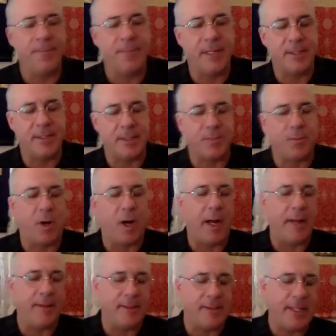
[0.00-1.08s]
this is
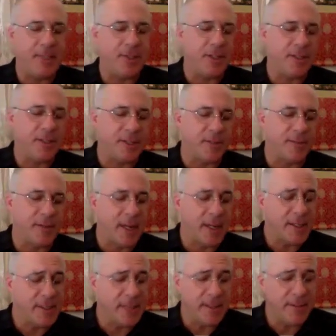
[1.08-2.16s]
why the teachings are
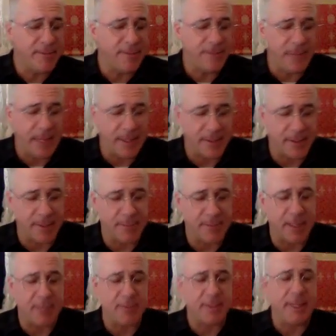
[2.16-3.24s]
relative and
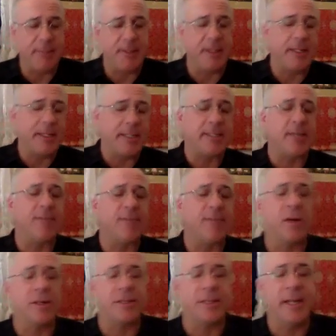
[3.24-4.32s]
sometimes seemingly
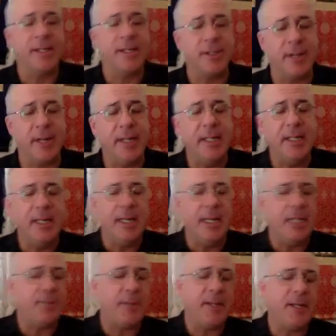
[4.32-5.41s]
self-contradictory,
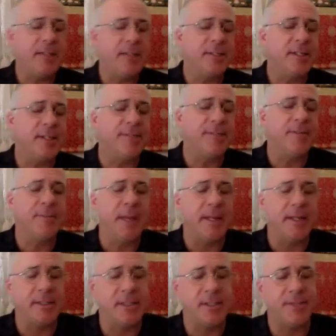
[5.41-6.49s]
is because they're different
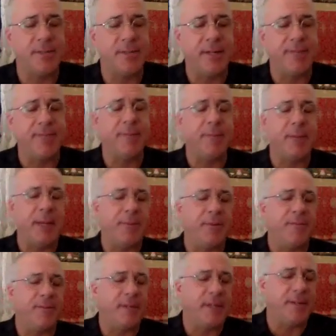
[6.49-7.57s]
medicines for different
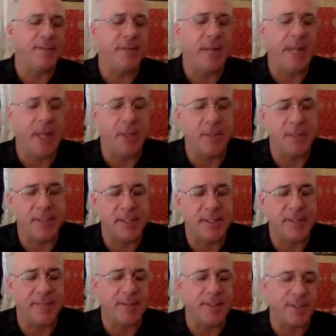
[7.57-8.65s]
people, for different ailments at
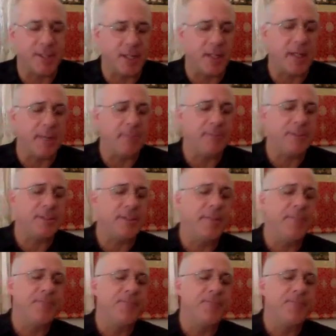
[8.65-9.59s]
different times.